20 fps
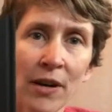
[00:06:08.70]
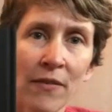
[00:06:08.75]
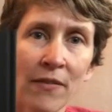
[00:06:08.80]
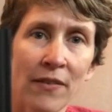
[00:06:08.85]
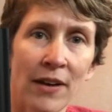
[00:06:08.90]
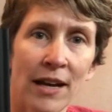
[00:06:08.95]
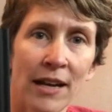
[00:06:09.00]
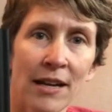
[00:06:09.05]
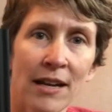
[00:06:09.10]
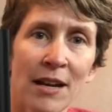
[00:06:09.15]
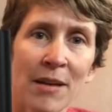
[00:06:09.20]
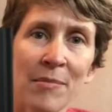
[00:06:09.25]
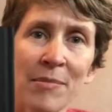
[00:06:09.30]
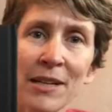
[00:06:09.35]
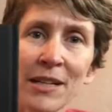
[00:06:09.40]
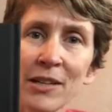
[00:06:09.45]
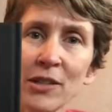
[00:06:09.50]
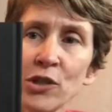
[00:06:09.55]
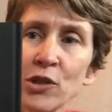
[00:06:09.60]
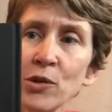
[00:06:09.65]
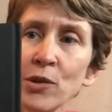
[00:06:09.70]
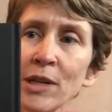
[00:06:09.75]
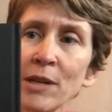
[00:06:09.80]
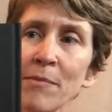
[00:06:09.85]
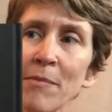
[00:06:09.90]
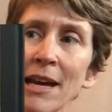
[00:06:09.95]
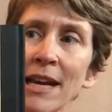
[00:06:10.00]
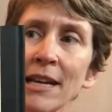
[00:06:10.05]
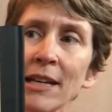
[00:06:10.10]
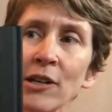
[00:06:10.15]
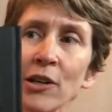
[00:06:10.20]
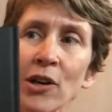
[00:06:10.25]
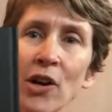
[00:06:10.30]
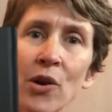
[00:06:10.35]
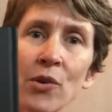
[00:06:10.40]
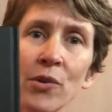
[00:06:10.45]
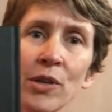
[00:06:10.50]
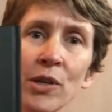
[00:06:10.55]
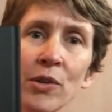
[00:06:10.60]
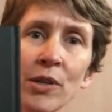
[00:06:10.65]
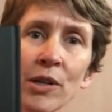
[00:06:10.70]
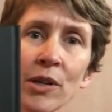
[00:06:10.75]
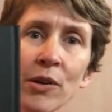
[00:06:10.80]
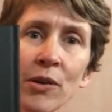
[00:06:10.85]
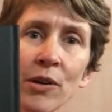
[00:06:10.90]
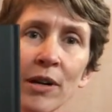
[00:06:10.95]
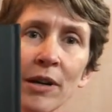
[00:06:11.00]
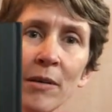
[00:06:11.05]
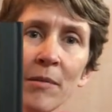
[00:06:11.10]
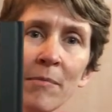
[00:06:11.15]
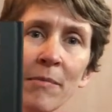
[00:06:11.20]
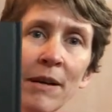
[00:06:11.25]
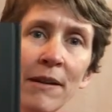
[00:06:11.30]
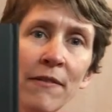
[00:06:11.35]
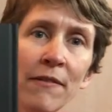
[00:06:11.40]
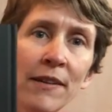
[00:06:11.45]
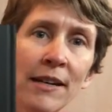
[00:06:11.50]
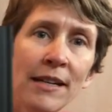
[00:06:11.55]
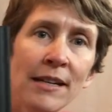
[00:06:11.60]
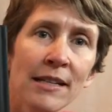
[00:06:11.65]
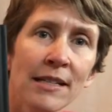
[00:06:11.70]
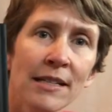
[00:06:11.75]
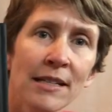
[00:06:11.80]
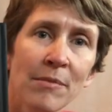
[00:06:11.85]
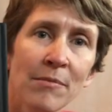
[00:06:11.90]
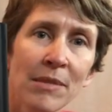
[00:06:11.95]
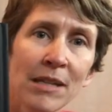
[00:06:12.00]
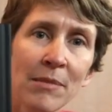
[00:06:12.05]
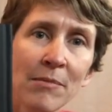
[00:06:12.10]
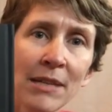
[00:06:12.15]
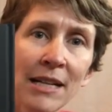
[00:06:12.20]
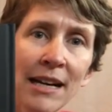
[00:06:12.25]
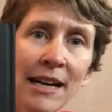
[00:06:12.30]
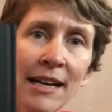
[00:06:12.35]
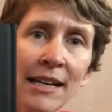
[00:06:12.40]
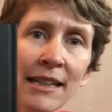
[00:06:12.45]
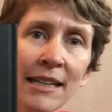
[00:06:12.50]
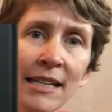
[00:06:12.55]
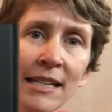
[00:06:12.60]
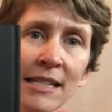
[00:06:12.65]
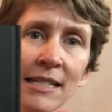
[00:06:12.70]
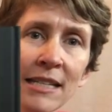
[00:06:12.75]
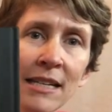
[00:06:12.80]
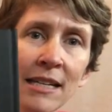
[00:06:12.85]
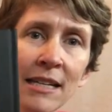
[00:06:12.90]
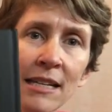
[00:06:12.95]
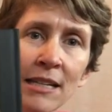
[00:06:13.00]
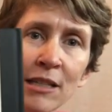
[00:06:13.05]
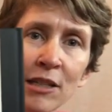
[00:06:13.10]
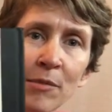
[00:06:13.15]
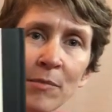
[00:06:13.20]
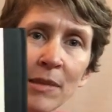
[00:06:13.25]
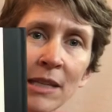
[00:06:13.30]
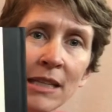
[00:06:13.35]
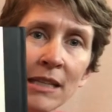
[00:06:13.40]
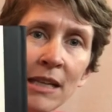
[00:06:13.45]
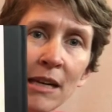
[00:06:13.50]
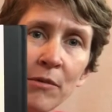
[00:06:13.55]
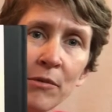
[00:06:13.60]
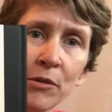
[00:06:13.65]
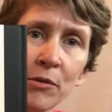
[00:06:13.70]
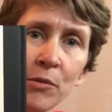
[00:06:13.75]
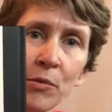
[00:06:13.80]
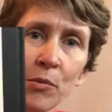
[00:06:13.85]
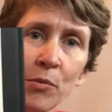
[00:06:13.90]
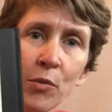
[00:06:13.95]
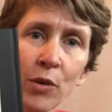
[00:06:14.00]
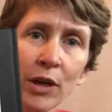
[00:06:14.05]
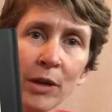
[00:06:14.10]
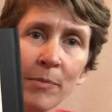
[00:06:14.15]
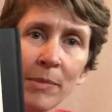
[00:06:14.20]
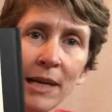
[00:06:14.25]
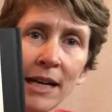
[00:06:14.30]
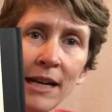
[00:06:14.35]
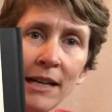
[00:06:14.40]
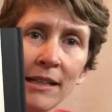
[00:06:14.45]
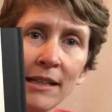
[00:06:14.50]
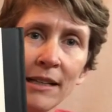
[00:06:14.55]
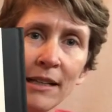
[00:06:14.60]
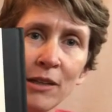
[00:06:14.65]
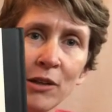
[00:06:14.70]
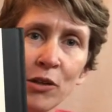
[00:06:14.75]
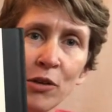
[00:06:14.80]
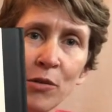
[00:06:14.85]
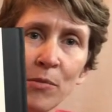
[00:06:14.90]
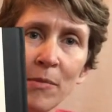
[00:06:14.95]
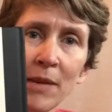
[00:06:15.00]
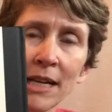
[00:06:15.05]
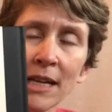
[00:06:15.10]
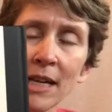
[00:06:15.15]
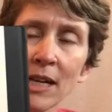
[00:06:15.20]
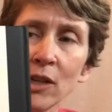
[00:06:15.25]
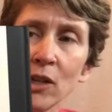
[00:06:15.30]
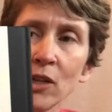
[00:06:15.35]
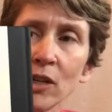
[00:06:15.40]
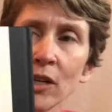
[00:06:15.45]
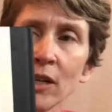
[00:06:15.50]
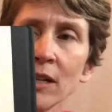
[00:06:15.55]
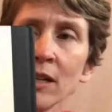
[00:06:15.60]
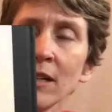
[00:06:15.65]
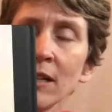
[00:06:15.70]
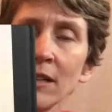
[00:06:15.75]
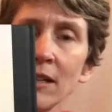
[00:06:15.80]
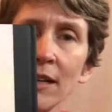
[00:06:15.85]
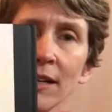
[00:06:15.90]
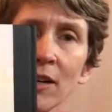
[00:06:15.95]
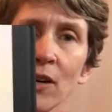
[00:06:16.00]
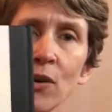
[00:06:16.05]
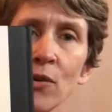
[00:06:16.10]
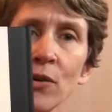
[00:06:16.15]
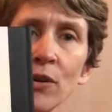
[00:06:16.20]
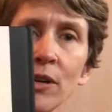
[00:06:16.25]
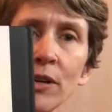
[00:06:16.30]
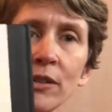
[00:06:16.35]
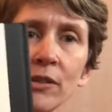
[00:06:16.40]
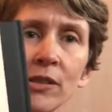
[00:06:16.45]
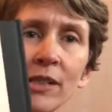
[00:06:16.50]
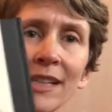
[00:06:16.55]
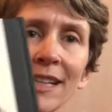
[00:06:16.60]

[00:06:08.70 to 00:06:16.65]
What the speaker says: of fun because you can make your own unicorn by finding something behind this, something that will work behind it to make it look like a horn. So you